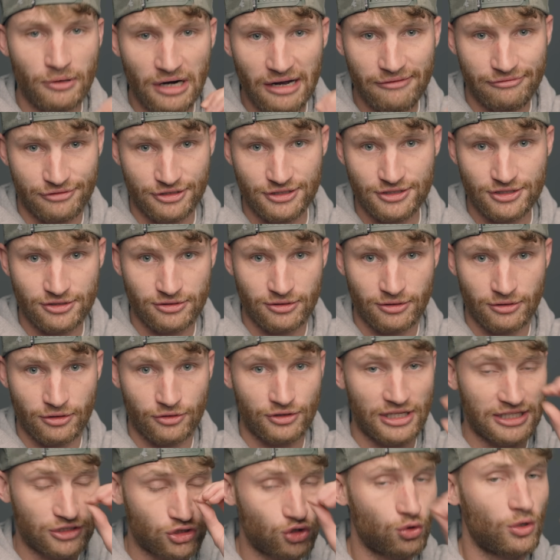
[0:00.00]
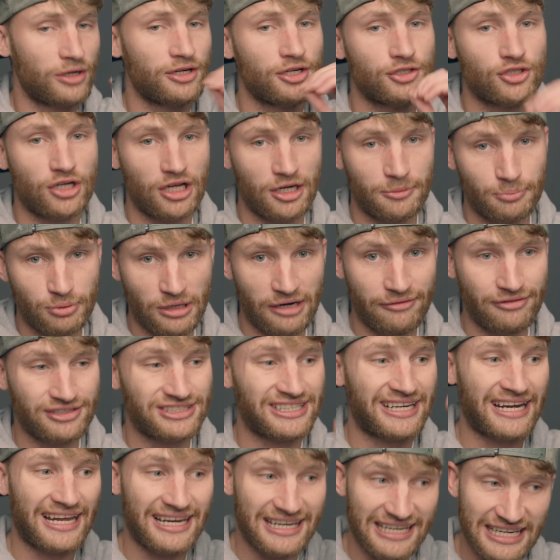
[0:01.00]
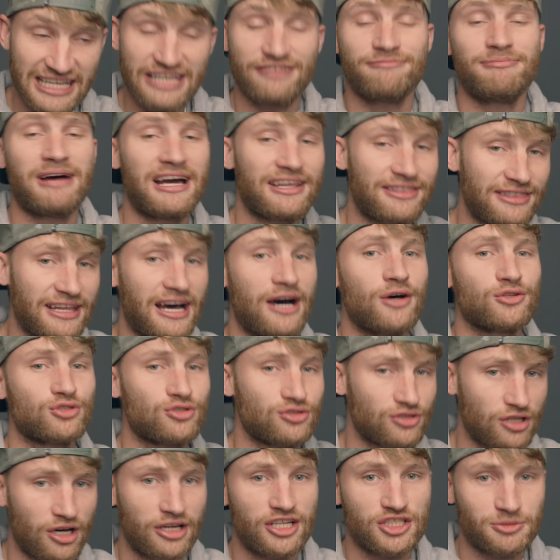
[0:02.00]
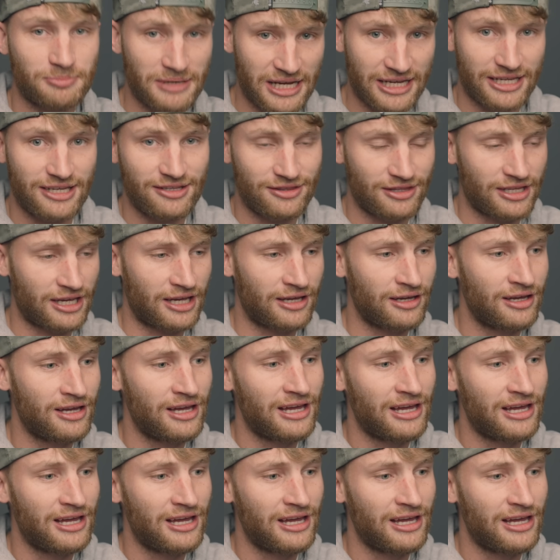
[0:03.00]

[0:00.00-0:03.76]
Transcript: profit that $200 profit and I leave my $1,000 back in there,